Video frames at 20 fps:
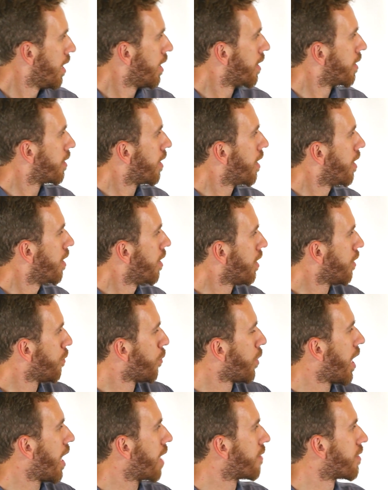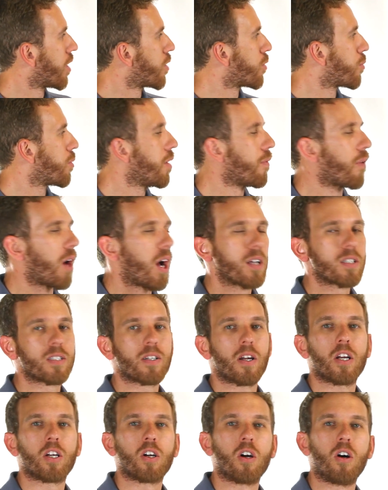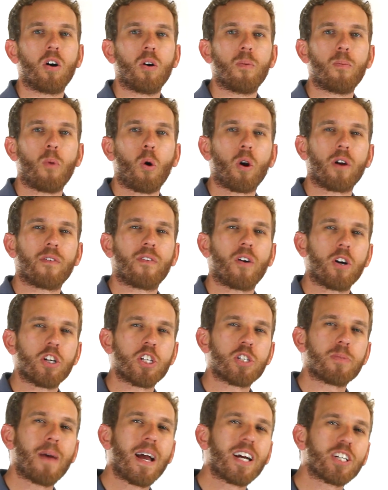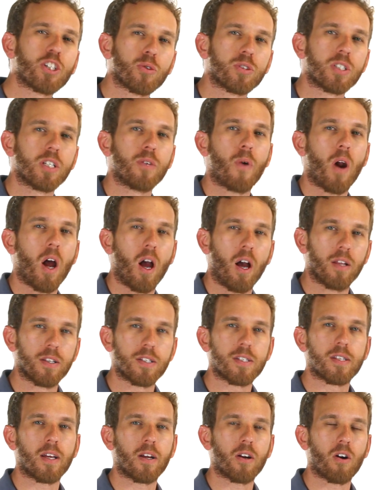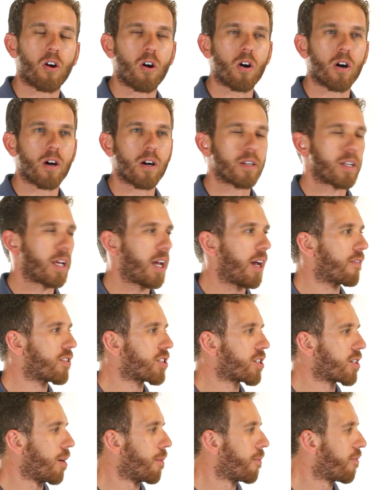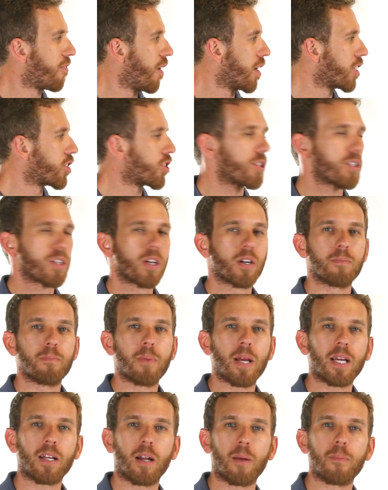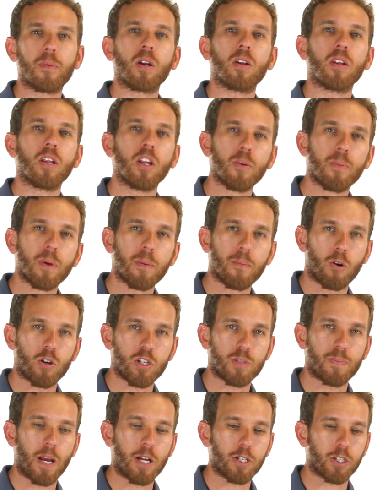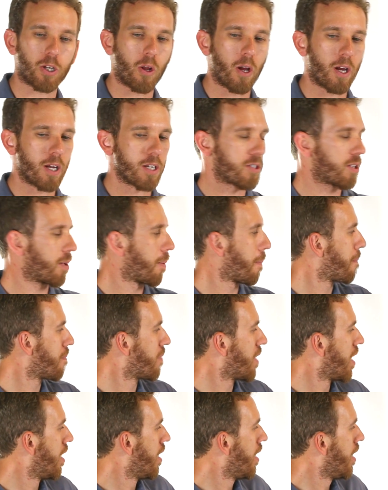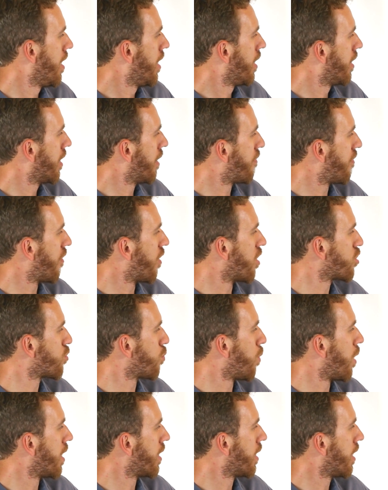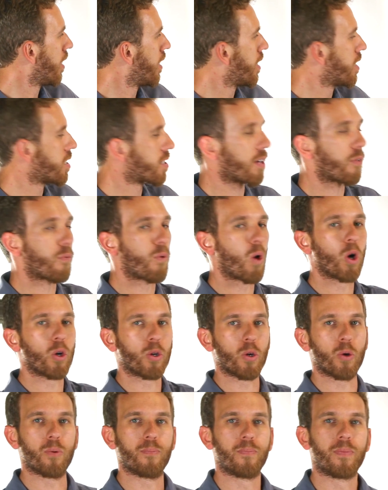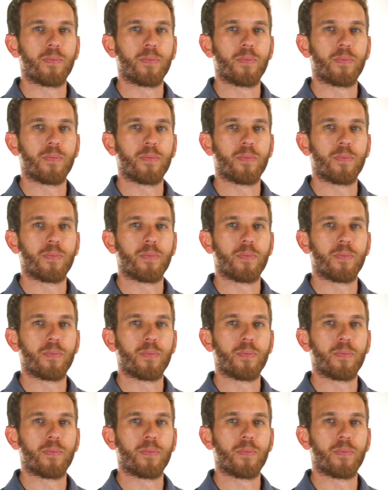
And then we have the 3 rods that I call more of our specialty rods. They have some functions that are making them a little bit more specialized. The first one is the Rhodo.